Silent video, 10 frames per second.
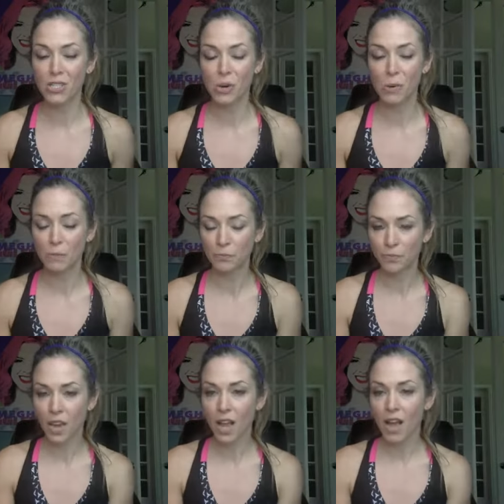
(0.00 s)
And so
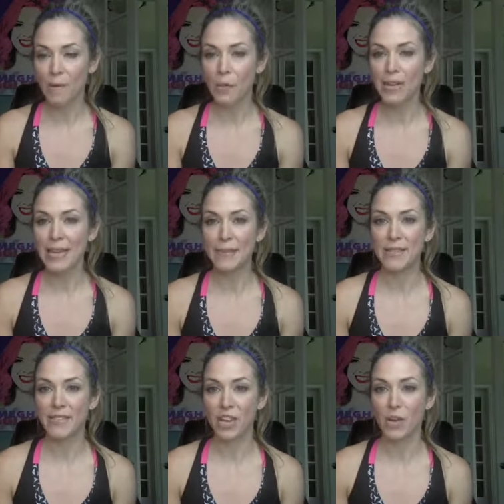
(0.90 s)
uh, I want to
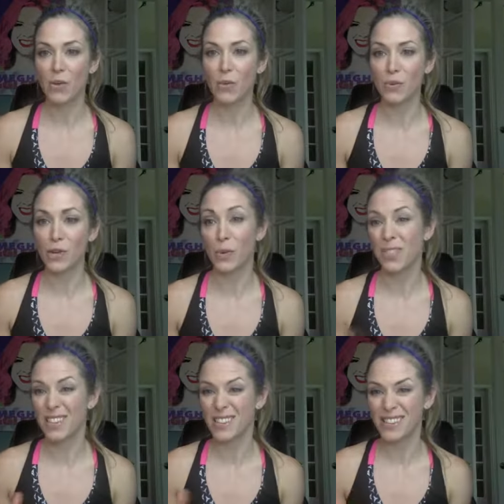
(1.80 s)
keep this video, you know,
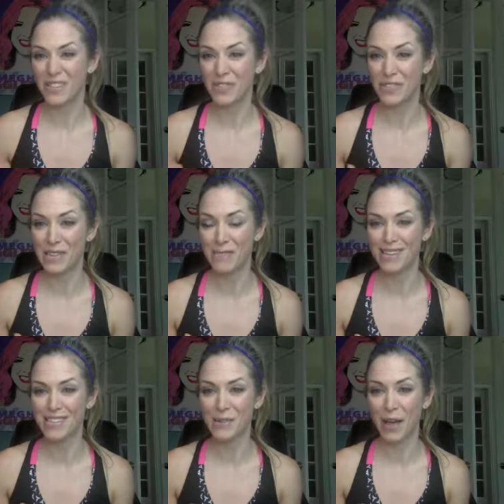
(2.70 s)
within 10 to 15
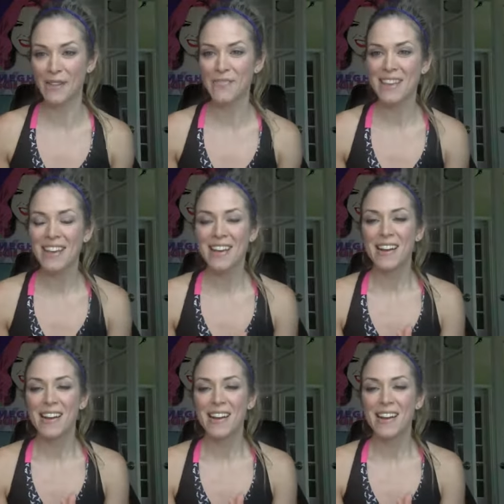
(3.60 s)
minutes, okay?